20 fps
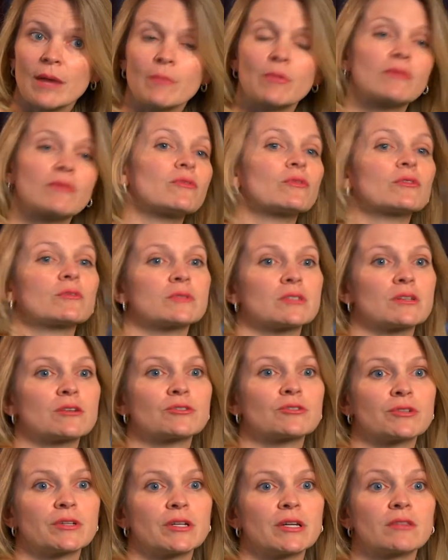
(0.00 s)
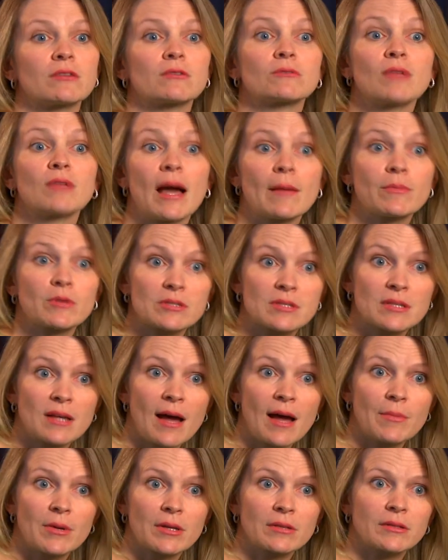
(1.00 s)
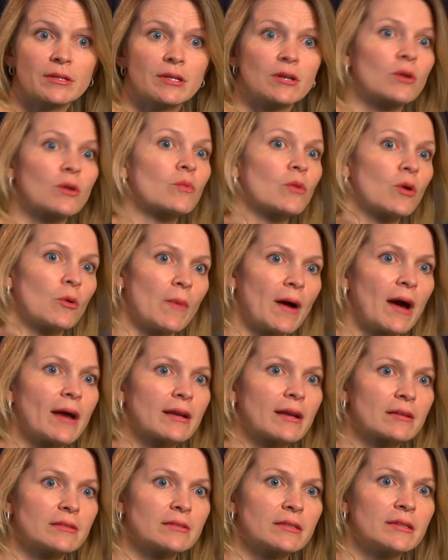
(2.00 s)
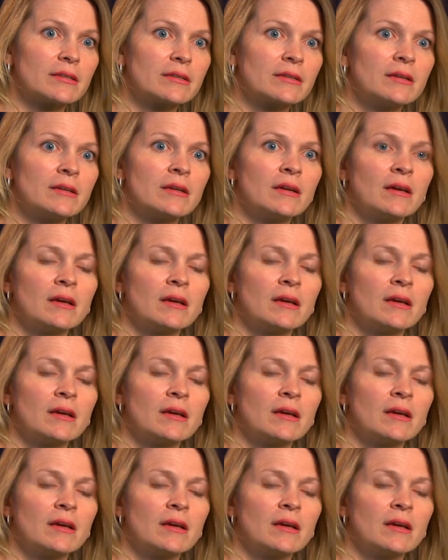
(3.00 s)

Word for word: I perform surgery either laparoscopically or robotically.